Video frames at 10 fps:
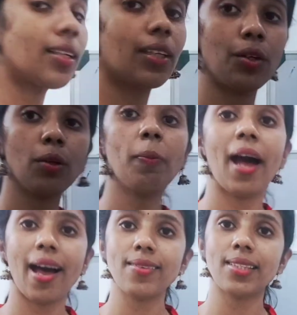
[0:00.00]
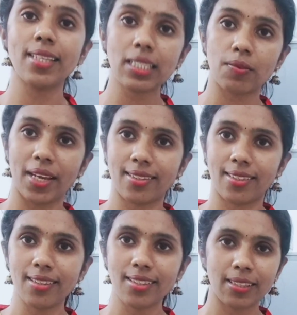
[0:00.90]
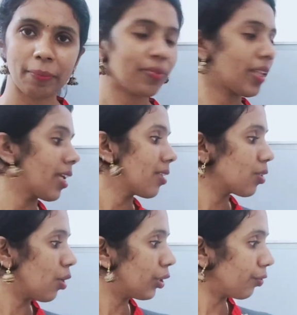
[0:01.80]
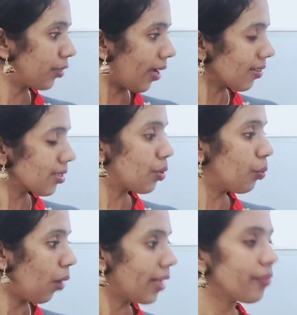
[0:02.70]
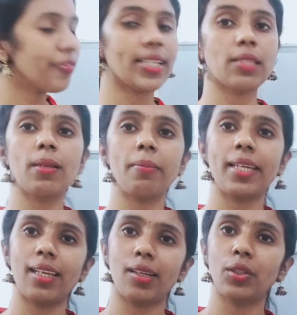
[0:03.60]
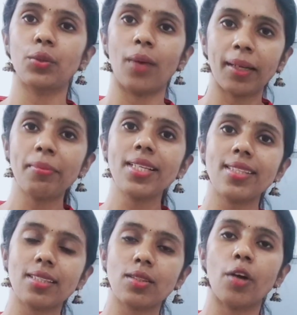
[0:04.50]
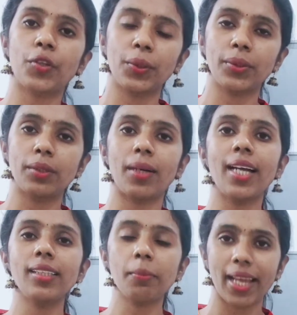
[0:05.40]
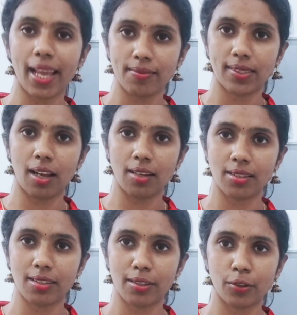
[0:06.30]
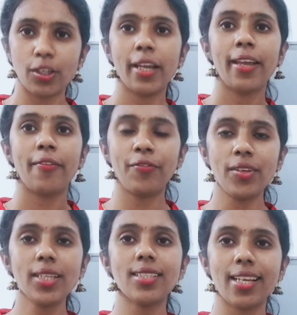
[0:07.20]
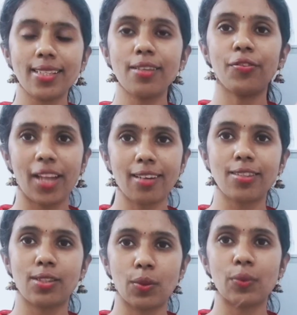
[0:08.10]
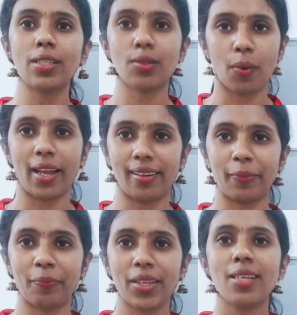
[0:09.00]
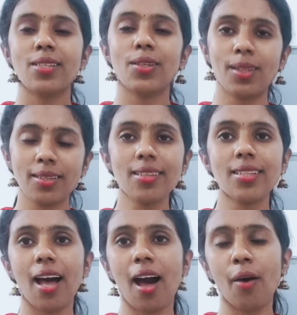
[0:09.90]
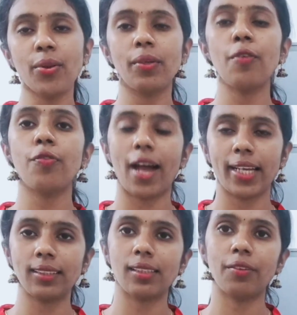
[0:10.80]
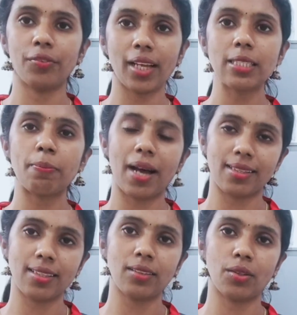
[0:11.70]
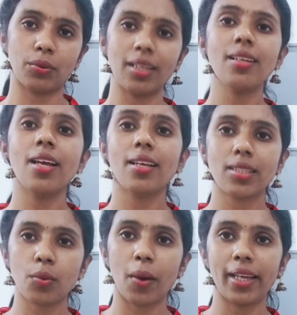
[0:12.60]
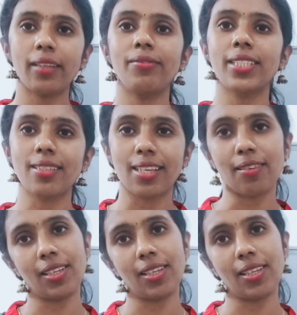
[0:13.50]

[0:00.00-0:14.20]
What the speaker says: cube has 6 phases. So flux through one phase will be equal to 1/6 of Q divided by epsilon 0, which is the flux through the square. So this is how you will find the flux passing through the square, which is given